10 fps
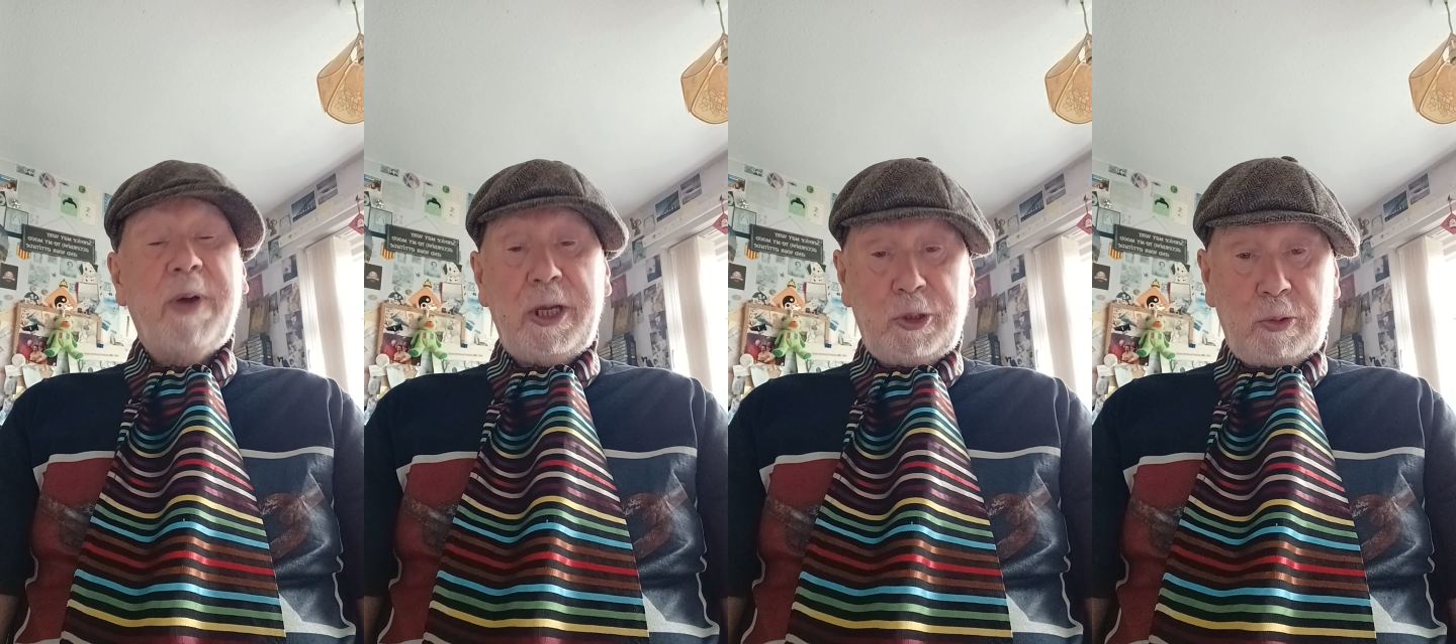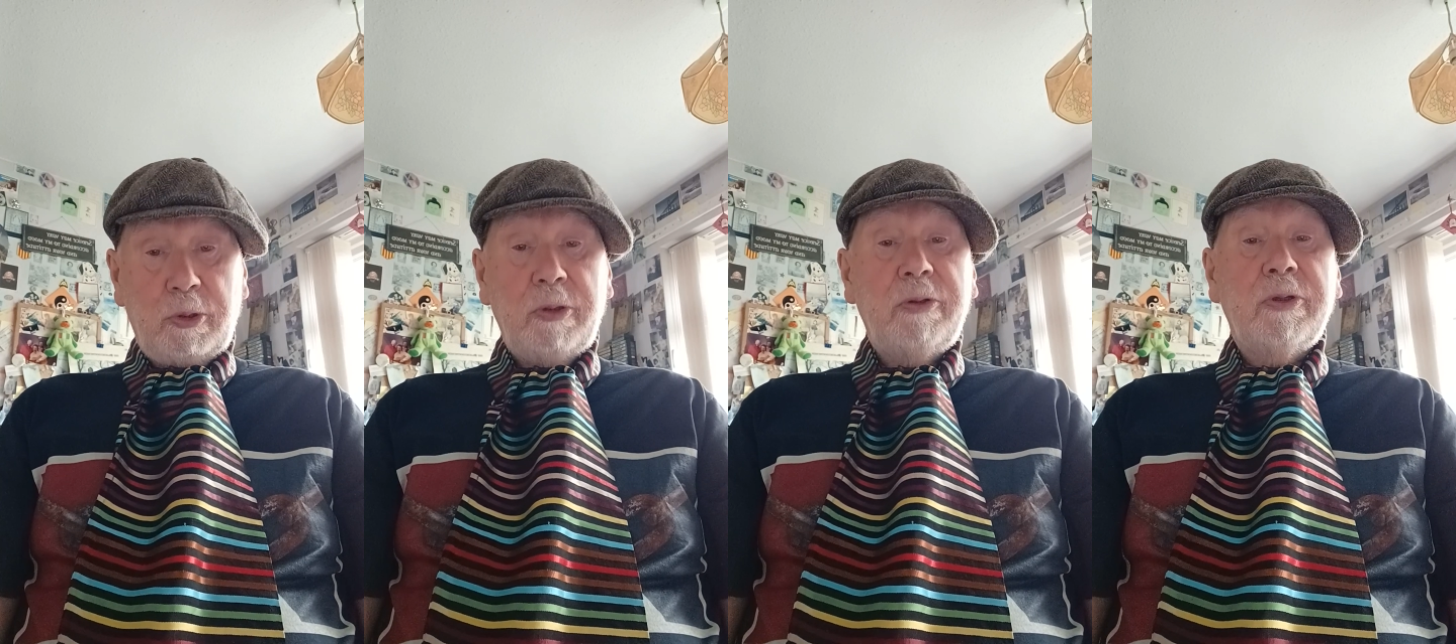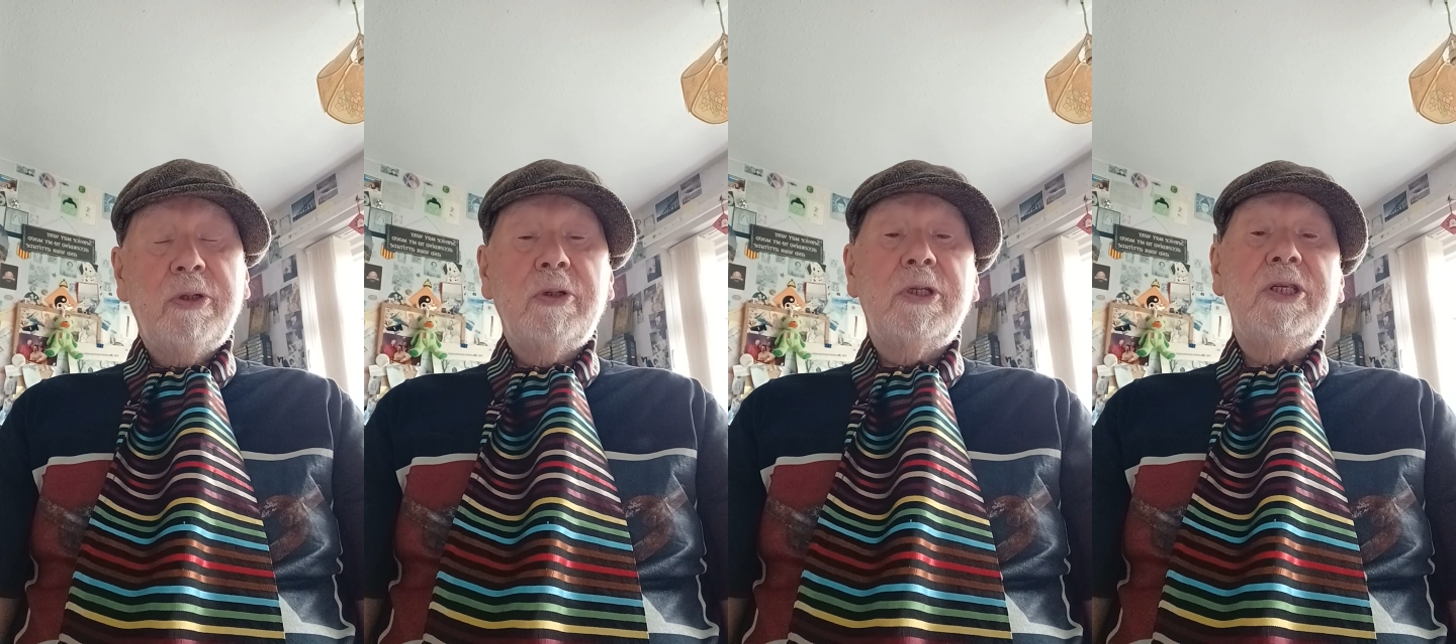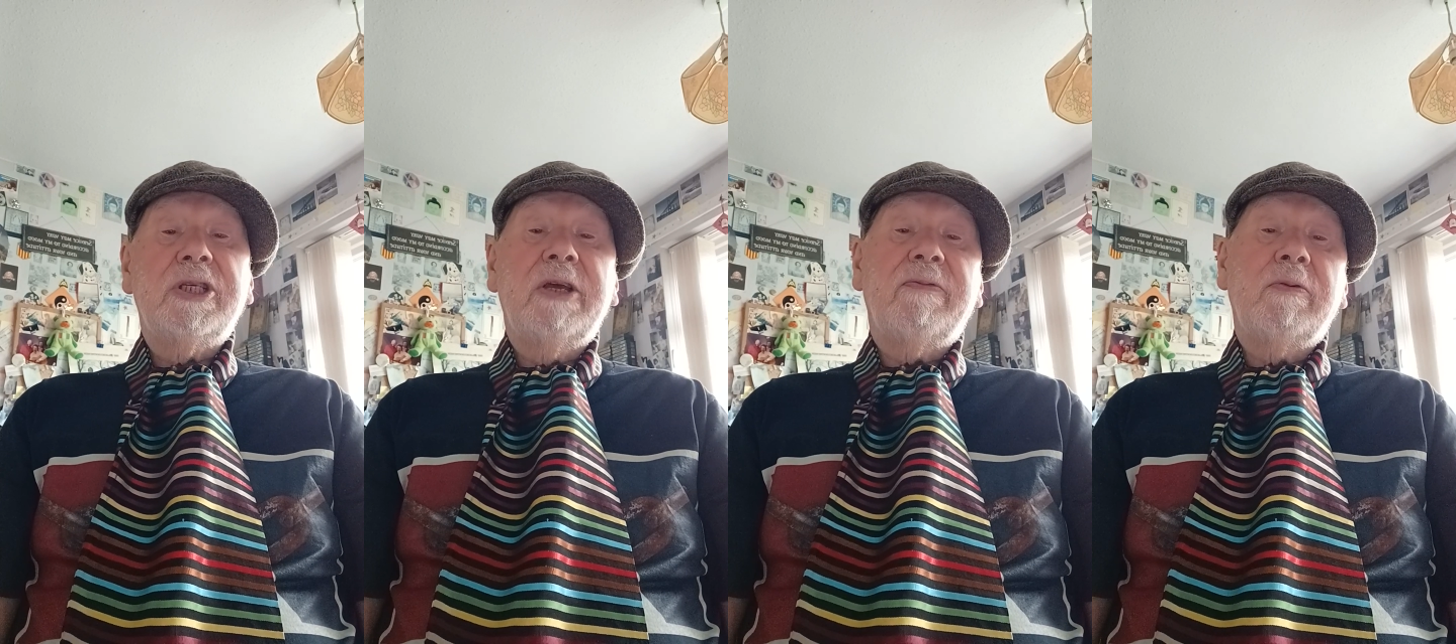page
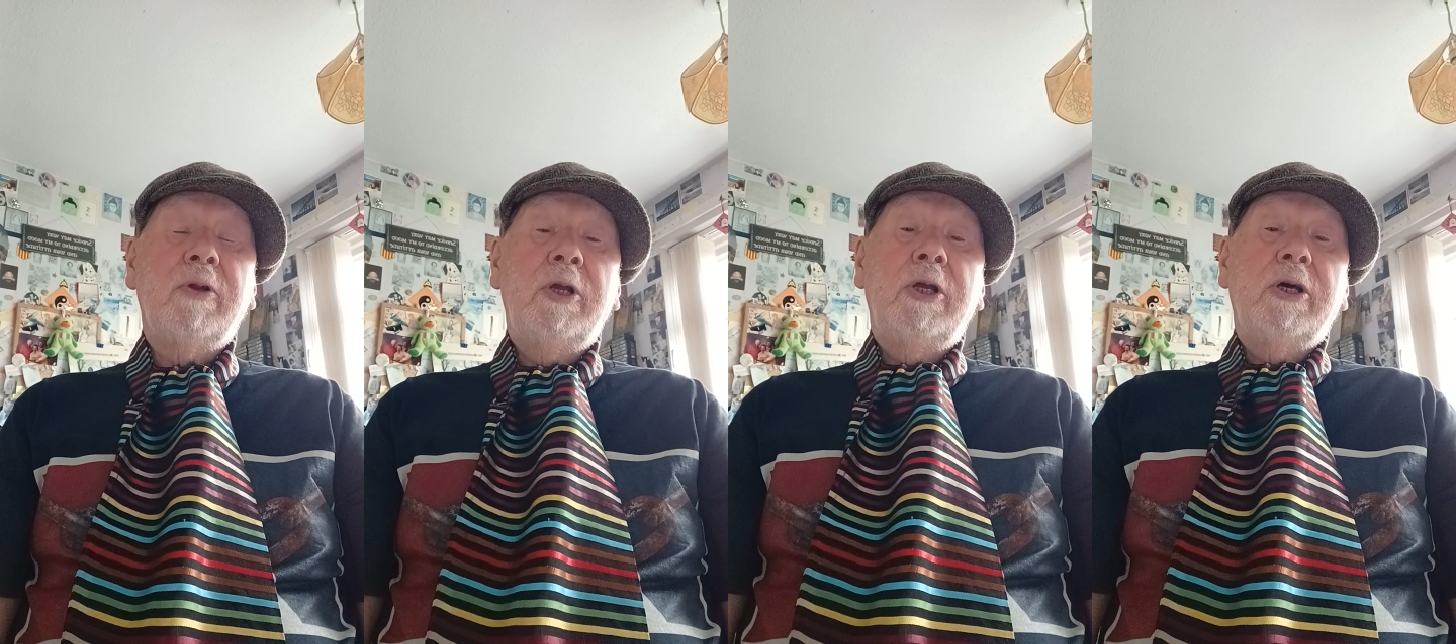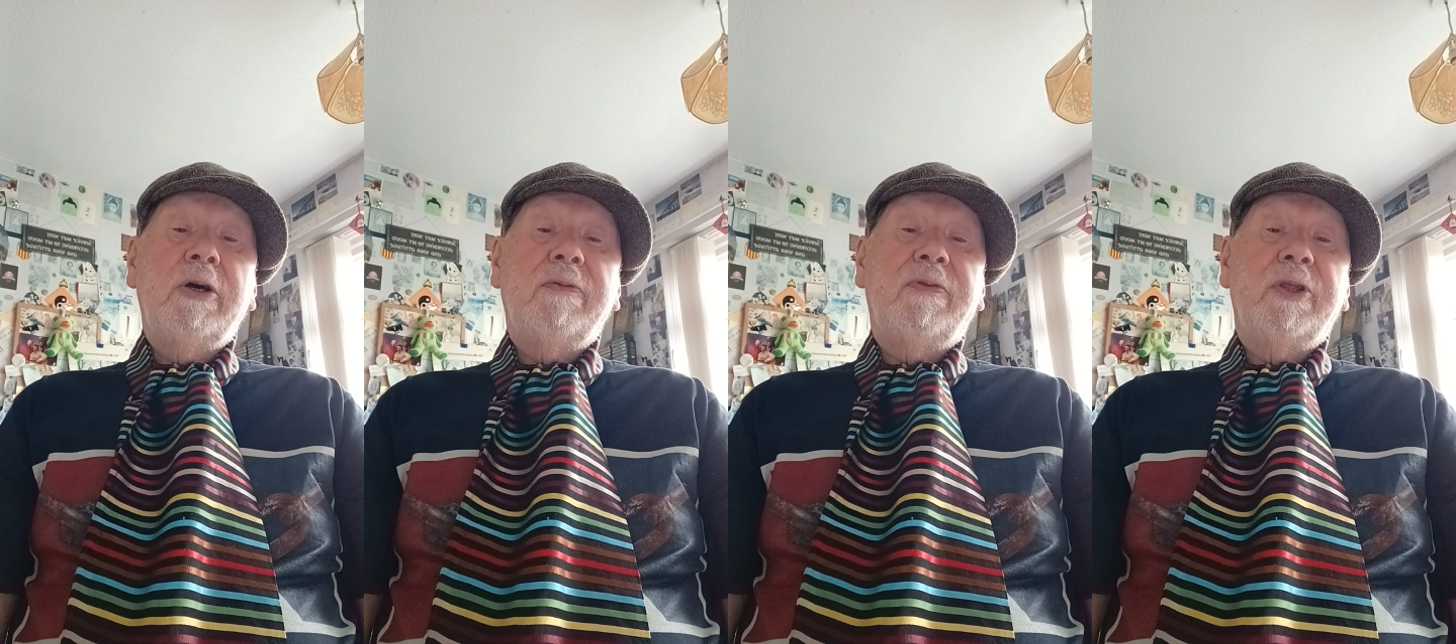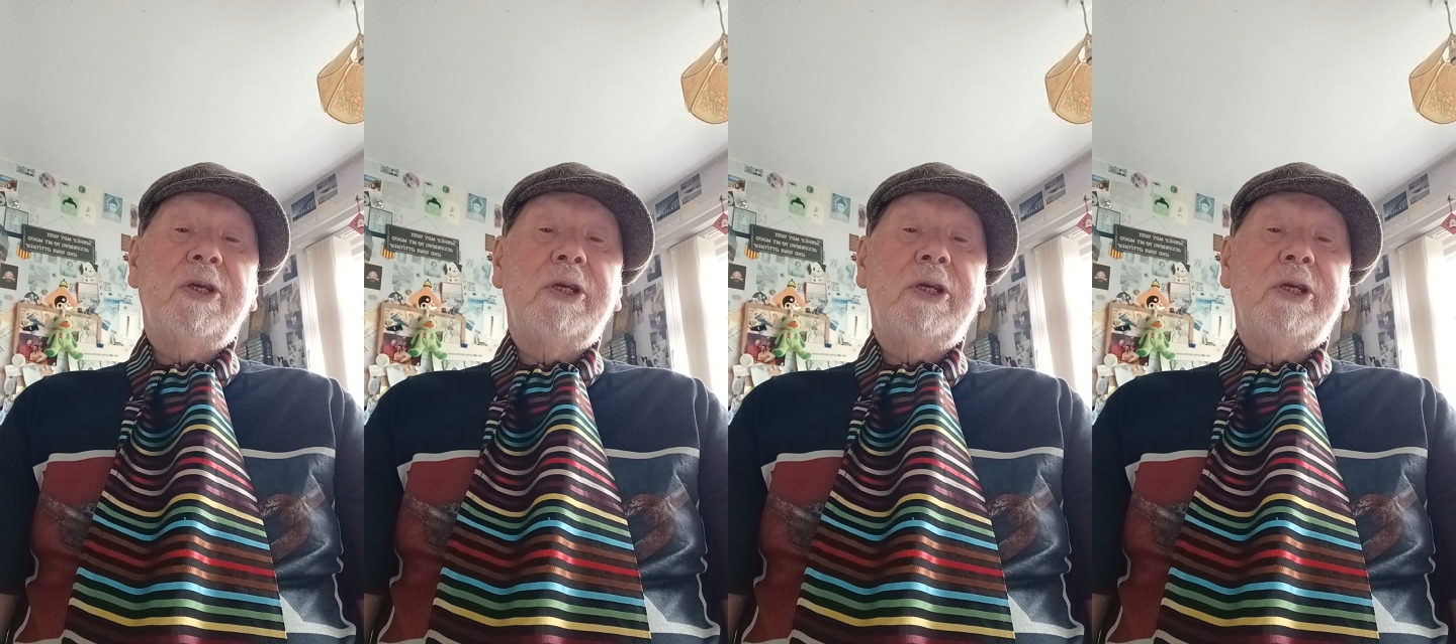137 of the uh,